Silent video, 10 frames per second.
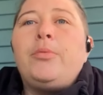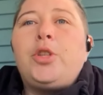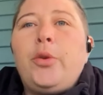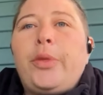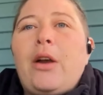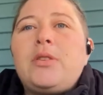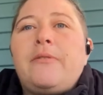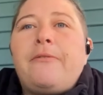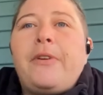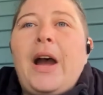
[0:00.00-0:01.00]
From
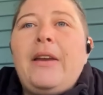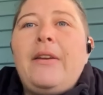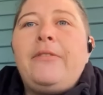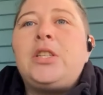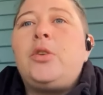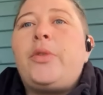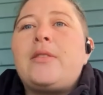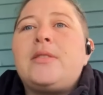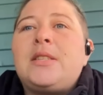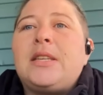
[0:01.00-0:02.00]
2005 to
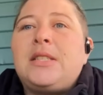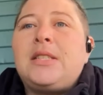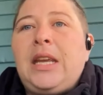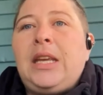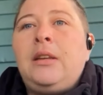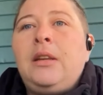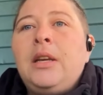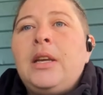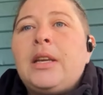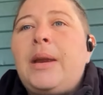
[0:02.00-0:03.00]
2016,
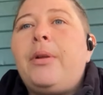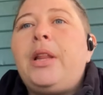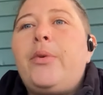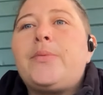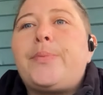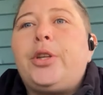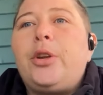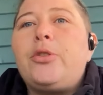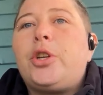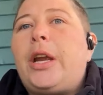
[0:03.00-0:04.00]
Kimberly was
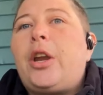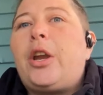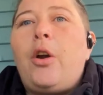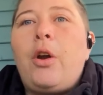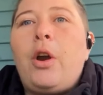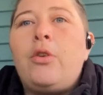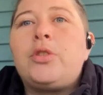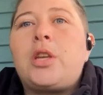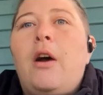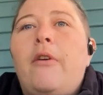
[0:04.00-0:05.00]
producer and
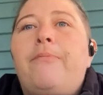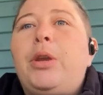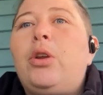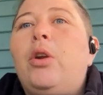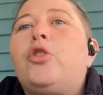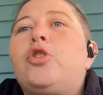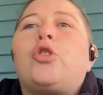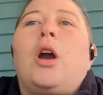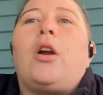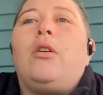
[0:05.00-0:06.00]
co-host of Beautiful
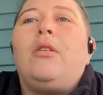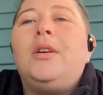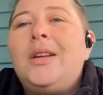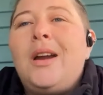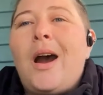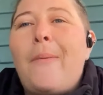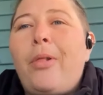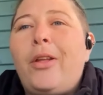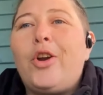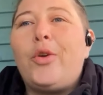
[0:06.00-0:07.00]
Struggle, a
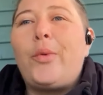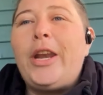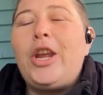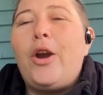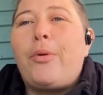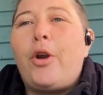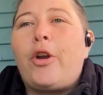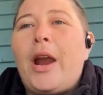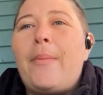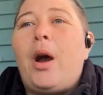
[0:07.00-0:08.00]
political radio
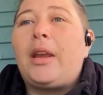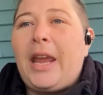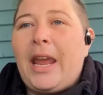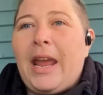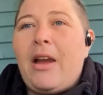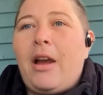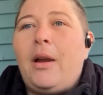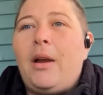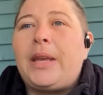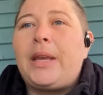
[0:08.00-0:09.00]
program on
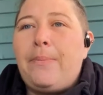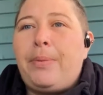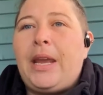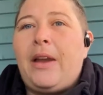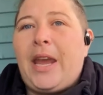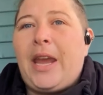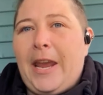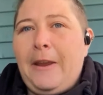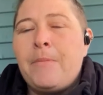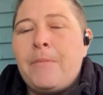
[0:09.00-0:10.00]

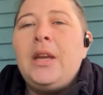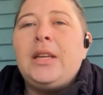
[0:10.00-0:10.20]
KPFK